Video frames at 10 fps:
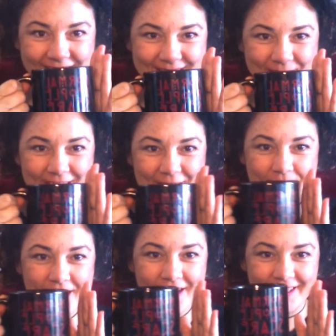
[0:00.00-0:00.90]
my new
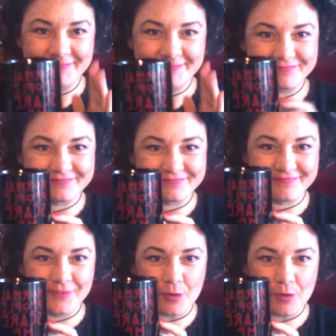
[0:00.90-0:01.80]
mug
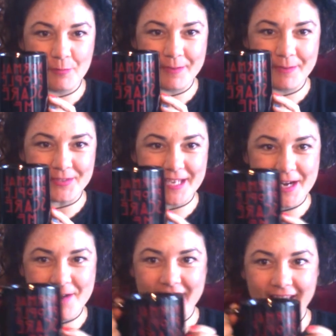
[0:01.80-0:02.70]
normal people
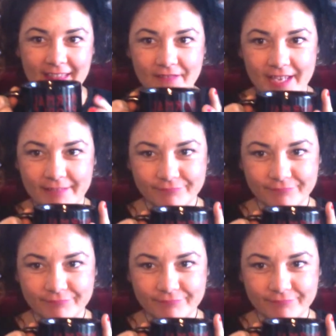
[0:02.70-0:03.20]
scare me. I love it.